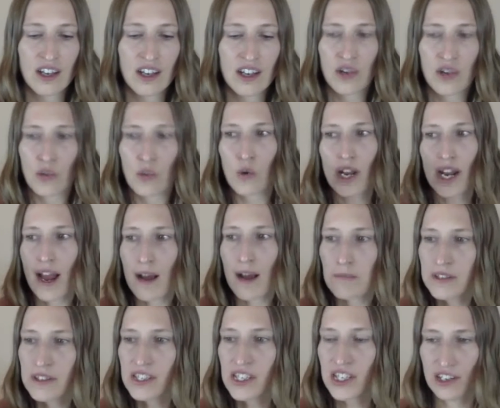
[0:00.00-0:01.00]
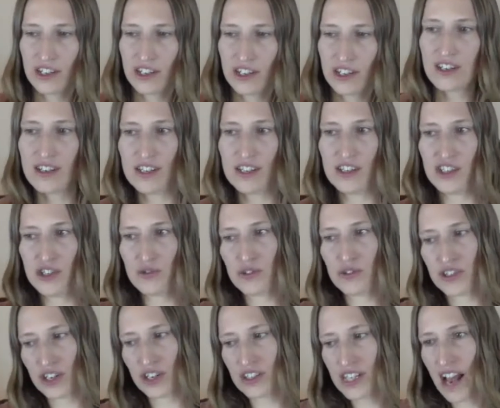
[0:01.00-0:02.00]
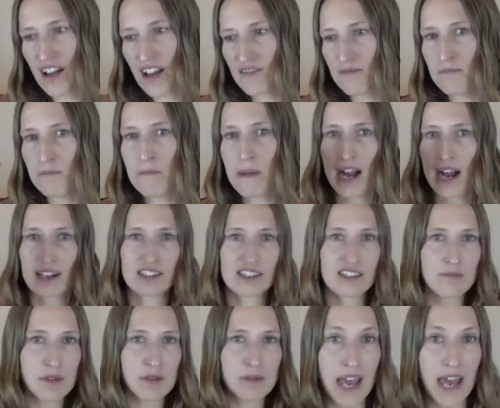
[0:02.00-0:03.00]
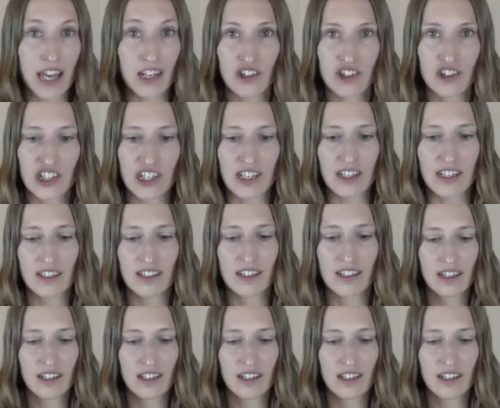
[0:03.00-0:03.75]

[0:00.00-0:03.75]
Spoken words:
What happens here is you start to have maximum energy,